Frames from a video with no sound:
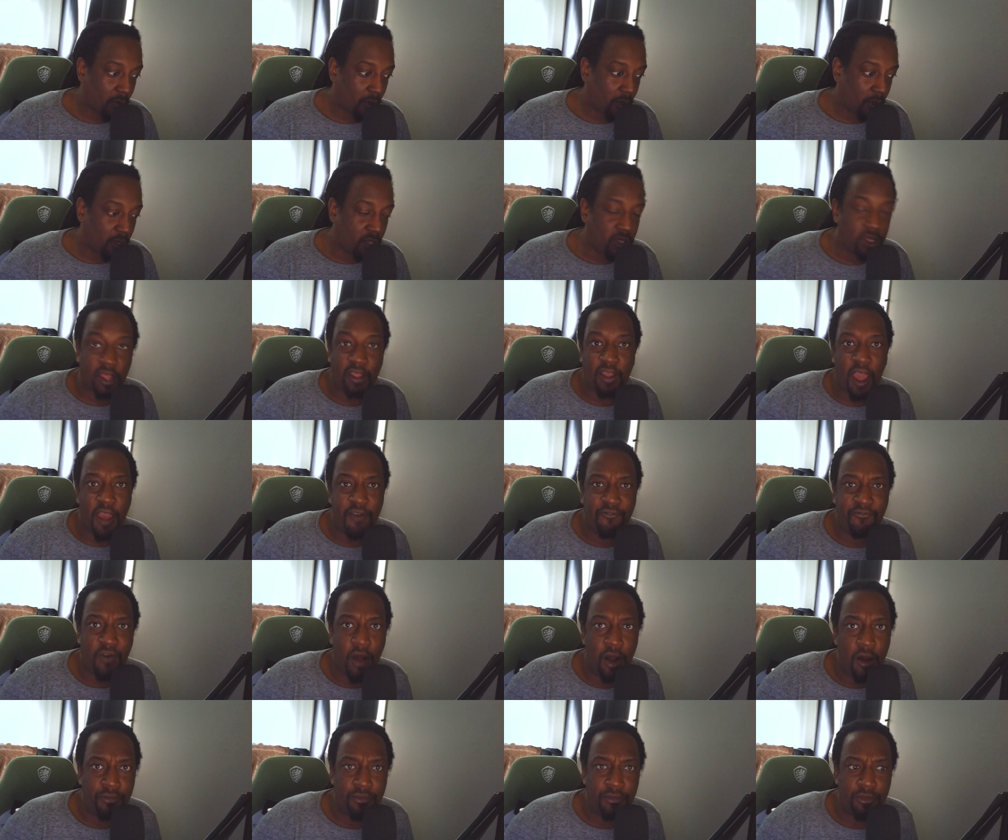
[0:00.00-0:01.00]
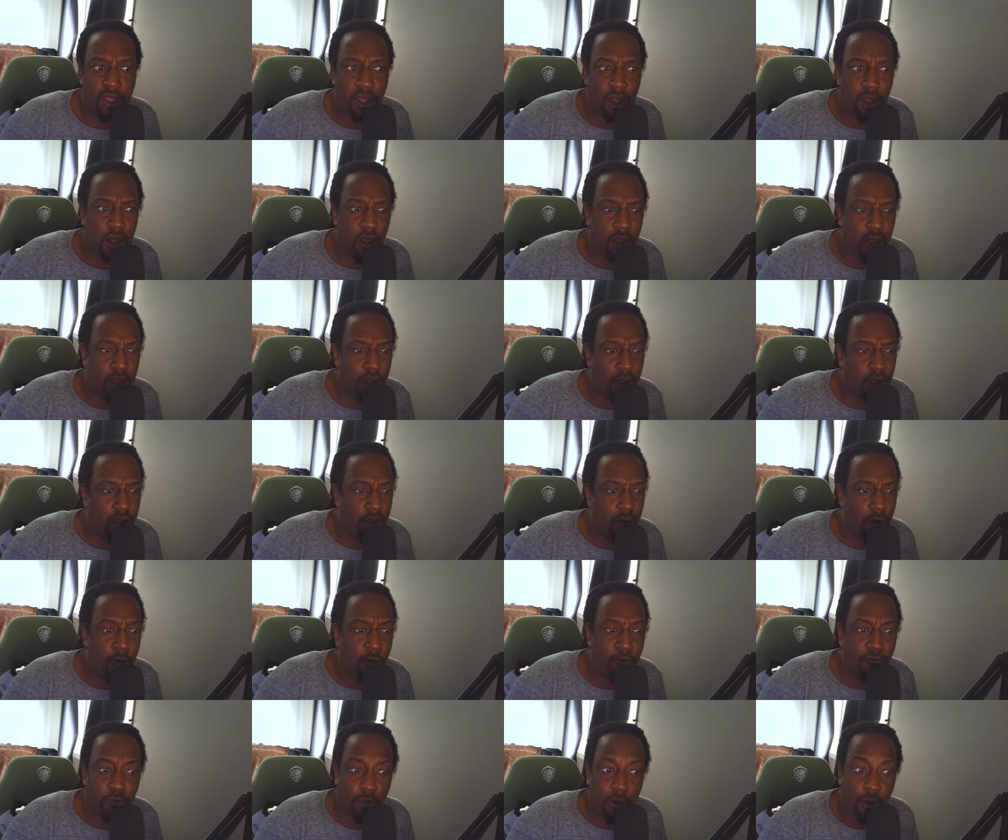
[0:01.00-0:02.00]
cause I found
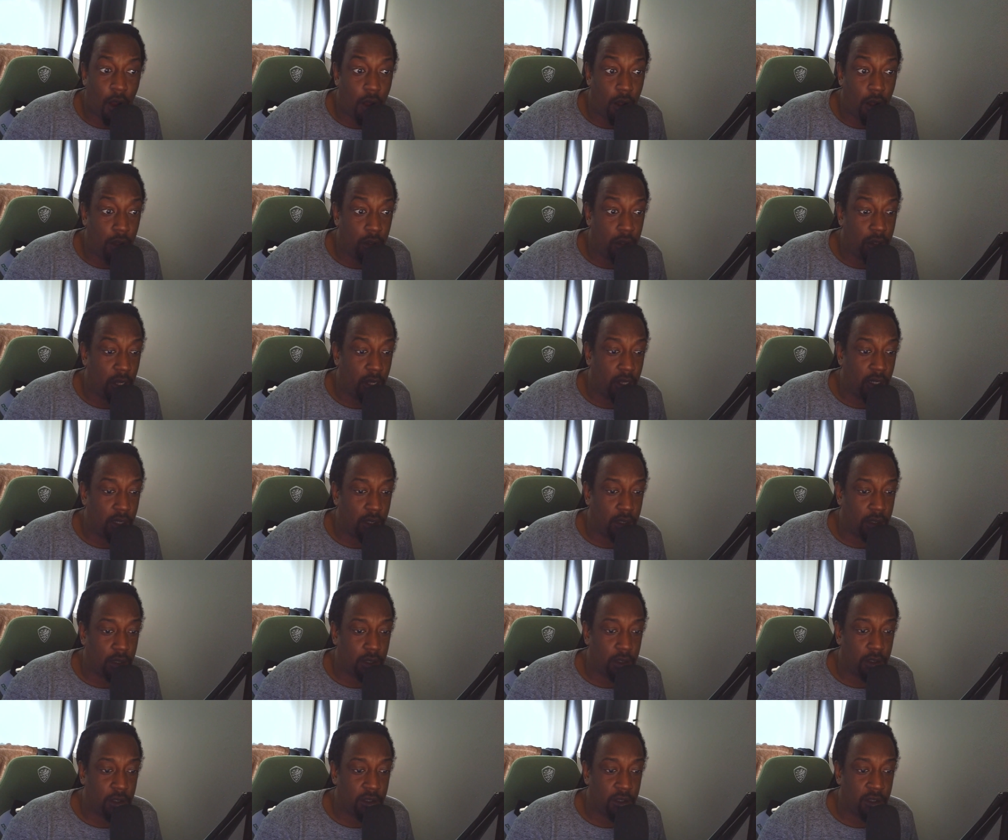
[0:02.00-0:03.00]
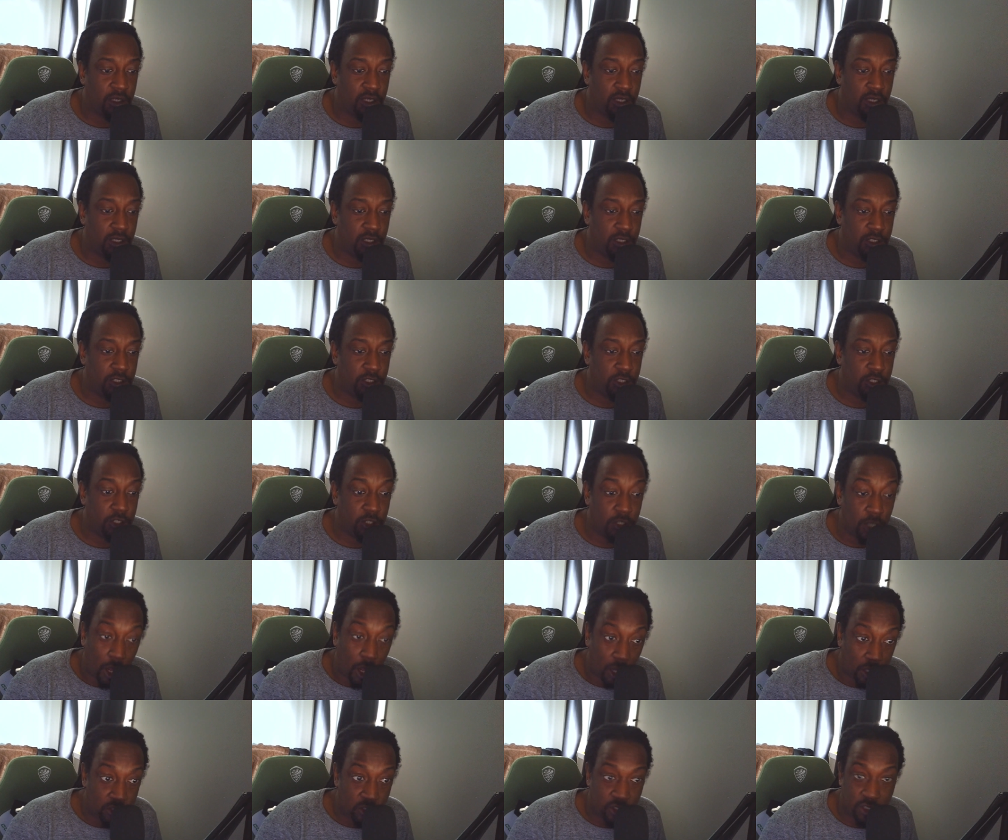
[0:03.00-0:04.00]
overall, like, the
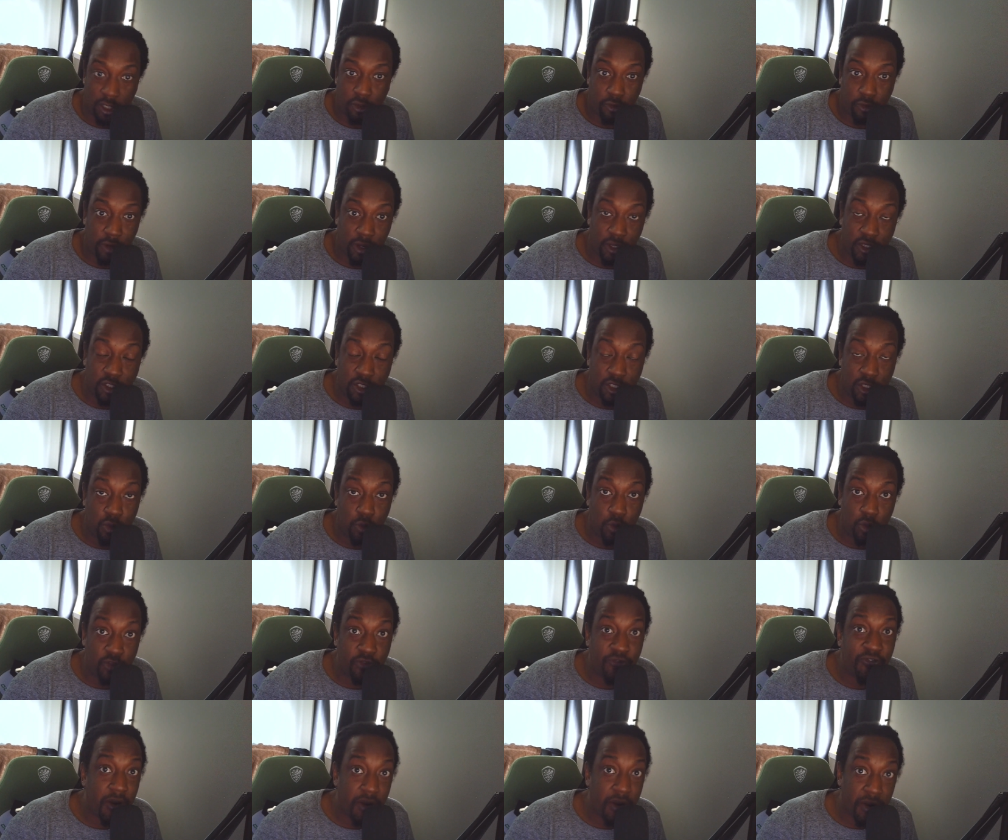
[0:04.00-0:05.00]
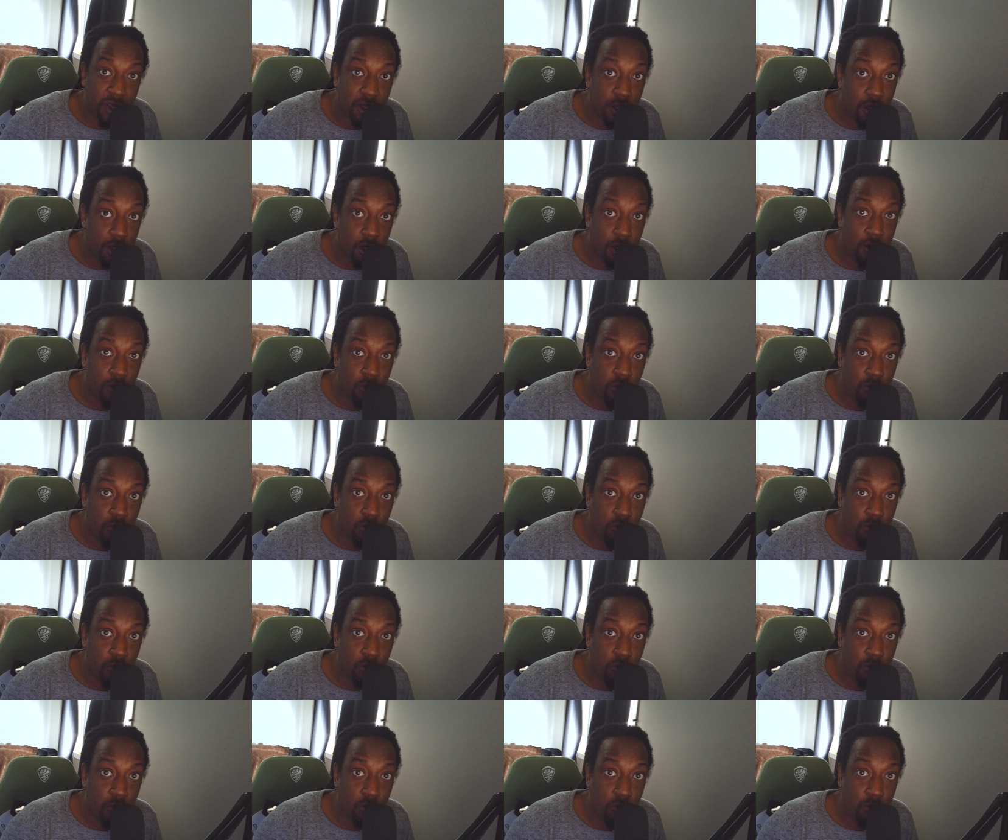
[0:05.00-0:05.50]
shot generation was very good.